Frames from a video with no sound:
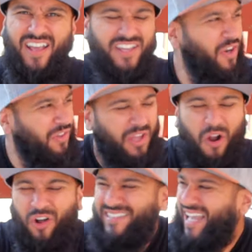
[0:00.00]
You know, they're
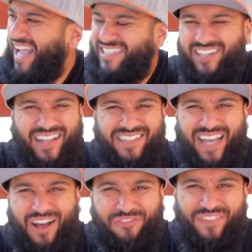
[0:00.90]
on text, they're like
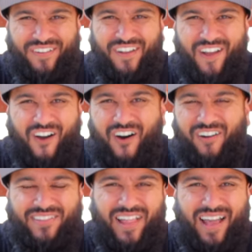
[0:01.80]
tough.
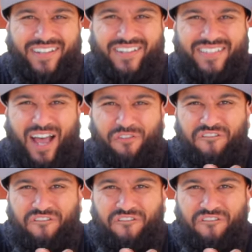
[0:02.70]
Online, they're tough.